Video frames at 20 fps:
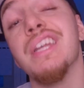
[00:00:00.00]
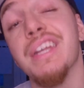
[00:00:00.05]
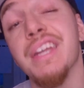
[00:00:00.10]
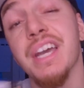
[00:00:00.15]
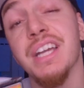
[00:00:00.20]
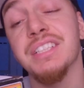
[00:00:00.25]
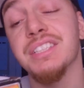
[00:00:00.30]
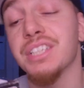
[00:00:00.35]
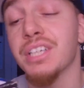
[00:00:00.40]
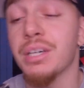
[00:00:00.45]

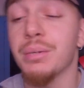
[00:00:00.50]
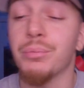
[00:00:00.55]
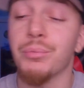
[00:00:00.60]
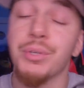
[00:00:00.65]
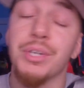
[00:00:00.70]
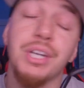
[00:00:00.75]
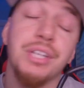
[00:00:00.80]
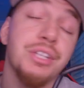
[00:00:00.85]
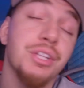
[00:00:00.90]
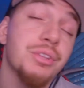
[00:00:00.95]
Next up,
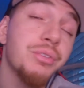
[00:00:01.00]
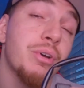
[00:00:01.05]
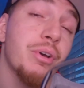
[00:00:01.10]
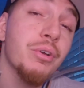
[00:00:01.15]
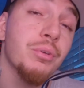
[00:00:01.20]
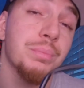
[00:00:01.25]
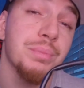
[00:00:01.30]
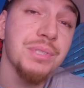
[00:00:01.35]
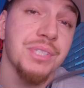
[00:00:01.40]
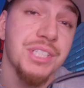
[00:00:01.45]
we got the
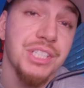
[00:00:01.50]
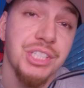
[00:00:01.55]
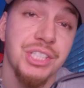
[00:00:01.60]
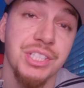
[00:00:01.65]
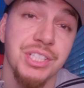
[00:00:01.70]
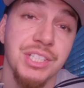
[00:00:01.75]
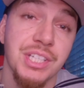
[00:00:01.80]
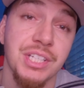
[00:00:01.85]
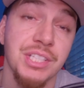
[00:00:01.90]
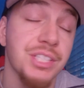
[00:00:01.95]
throttle position
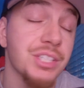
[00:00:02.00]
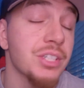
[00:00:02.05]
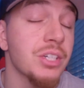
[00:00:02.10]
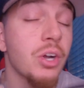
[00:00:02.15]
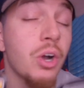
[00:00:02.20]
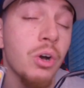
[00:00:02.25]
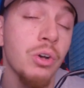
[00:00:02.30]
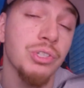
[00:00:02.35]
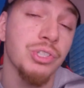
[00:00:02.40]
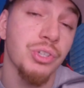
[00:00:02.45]
sensor,
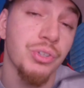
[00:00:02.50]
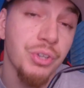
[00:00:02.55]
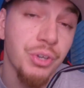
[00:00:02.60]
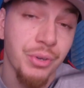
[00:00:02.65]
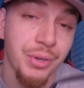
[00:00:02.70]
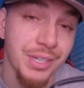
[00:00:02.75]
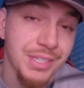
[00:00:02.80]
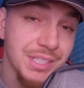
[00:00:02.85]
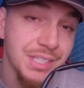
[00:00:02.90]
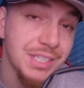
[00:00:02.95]
also
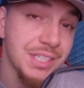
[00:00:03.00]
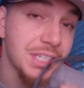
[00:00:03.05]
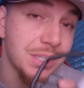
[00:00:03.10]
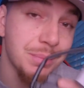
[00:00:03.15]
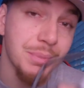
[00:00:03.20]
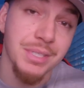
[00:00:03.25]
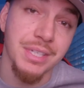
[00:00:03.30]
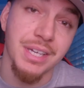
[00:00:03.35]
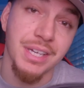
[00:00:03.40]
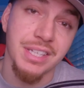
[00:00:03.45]
known as the T
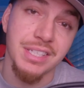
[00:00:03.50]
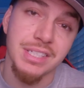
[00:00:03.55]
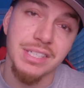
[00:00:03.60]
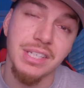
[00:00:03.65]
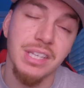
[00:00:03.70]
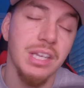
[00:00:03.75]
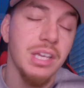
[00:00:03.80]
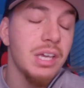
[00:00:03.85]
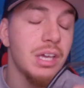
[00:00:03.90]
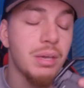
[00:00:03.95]
P S.
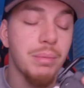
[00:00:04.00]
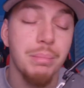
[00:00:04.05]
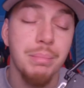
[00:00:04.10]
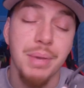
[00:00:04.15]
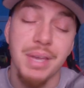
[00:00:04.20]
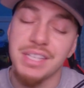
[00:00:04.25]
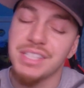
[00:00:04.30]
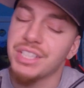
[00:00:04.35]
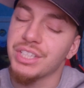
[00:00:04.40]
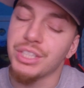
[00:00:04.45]

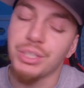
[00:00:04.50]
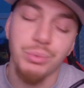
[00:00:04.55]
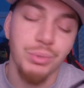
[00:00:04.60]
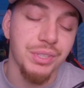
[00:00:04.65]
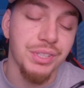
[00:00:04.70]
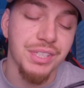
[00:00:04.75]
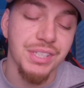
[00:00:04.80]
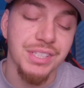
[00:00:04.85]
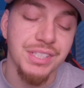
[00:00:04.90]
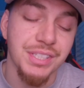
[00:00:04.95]
Basically
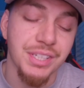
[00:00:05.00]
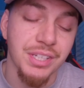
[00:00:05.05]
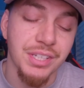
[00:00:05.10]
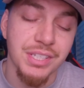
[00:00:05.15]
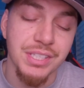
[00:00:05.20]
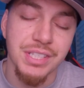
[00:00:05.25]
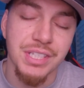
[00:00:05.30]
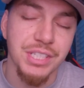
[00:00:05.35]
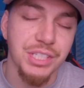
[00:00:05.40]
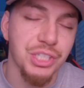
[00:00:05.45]
what this
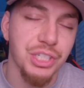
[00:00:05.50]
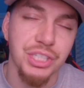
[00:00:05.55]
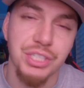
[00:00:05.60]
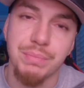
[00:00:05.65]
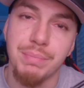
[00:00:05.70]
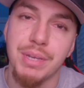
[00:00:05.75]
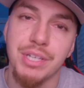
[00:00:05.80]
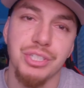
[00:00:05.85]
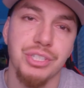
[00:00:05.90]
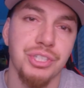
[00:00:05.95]
does, this
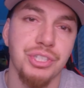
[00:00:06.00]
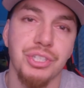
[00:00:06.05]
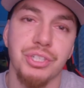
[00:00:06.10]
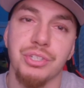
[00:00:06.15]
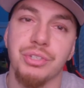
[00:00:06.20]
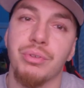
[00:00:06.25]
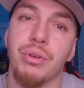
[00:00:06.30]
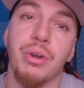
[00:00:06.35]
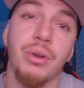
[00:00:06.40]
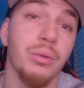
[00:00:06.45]
just measures your
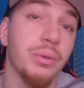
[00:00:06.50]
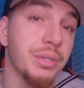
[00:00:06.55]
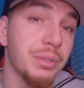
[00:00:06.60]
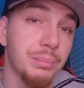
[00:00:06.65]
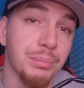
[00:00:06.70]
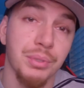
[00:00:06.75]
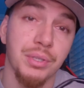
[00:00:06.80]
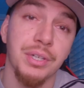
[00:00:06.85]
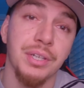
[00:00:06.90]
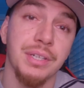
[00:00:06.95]
throttle
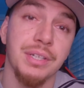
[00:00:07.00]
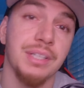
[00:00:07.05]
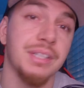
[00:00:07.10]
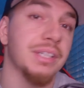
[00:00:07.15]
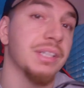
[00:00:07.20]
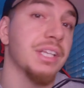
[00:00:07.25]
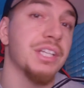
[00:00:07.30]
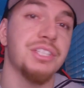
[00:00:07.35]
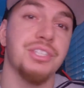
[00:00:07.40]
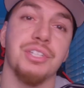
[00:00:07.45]
input
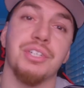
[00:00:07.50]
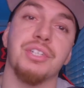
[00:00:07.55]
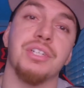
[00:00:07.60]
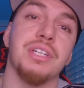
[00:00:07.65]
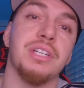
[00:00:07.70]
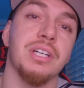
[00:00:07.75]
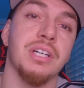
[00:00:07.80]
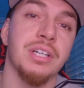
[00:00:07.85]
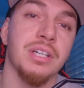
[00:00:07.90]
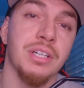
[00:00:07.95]
and lets your
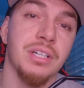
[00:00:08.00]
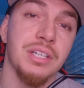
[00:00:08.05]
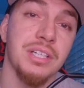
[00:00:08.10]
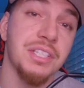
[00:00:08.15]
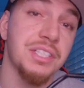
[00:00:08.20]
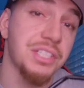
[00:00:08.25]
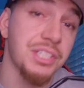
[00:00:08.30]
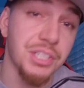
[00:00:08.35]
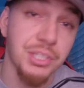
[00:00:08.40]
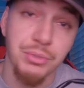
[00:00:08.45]
uh,
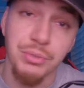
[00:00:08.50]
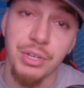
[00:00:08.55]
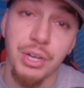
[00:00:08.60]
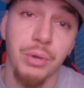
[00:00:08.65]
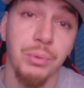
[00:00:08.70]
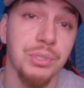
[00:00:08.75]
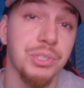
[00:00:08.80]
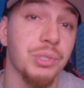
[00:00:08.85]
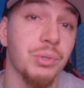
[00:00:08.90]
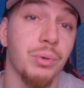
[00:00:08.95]
E C U
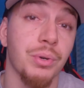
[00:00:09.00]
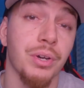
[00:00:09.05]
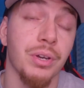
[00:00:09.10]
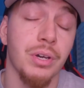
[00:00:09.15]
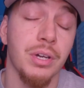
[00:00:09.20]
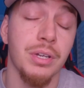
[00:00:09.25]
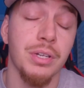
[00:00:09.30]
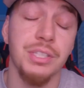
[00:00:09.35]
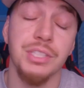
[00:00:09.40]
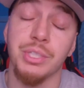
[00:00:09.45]
know what's going
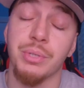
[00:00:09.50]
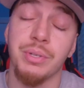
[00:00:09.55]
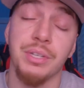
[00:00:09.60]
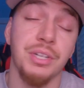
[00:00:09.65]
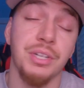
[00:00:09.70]
on, so